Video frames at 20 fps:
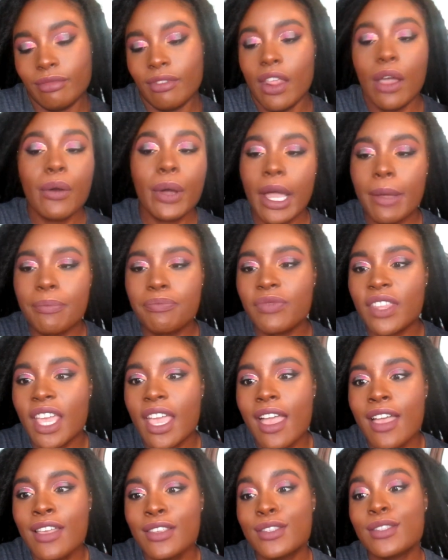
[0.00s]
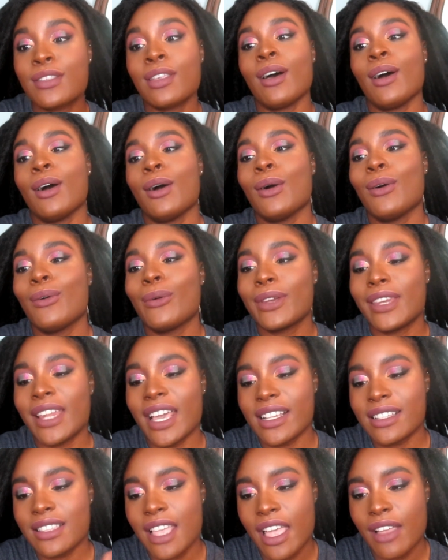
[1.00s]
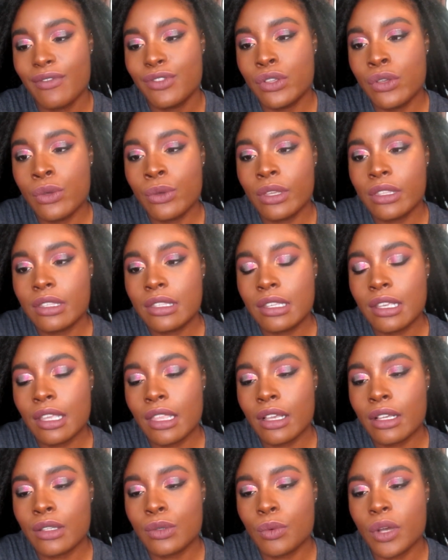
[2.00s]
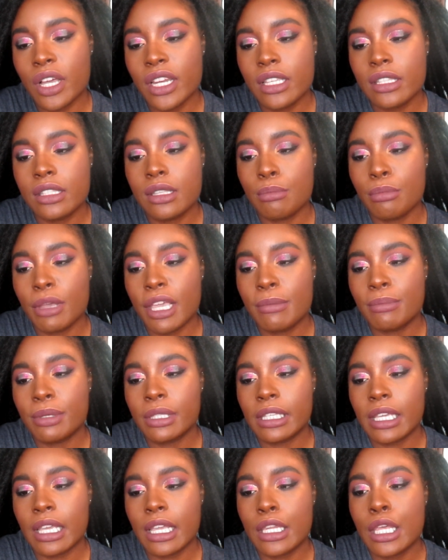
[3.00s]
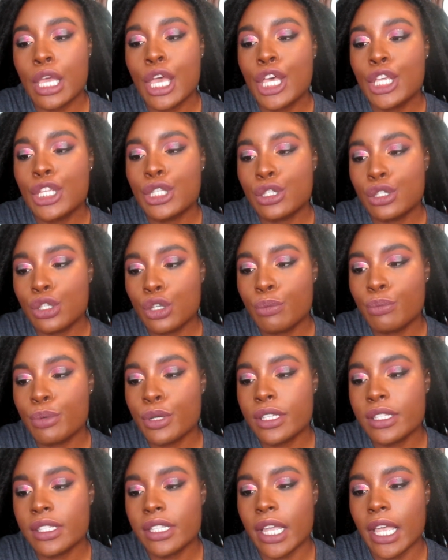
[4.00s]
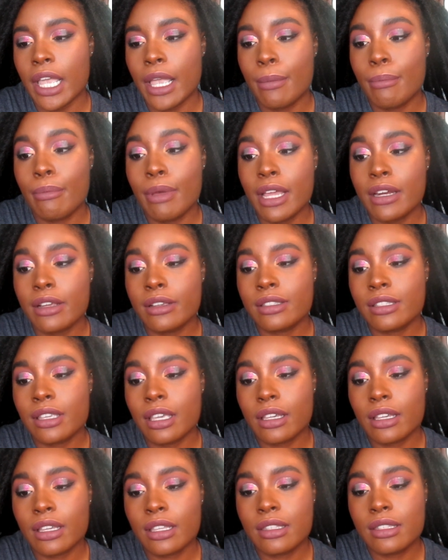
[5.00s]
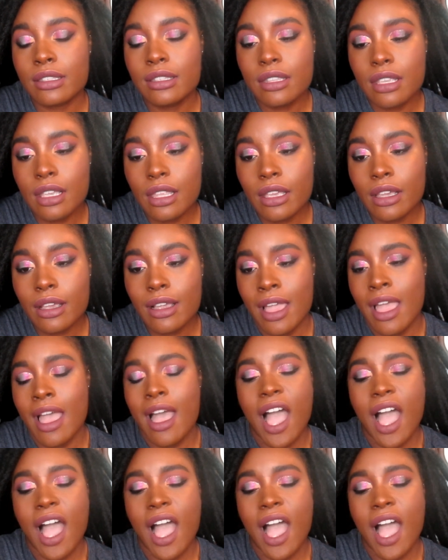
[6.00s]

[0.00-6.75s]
Okay. So next I have two concealers. One is the Maybelline Super Stay Better Skin Concealer.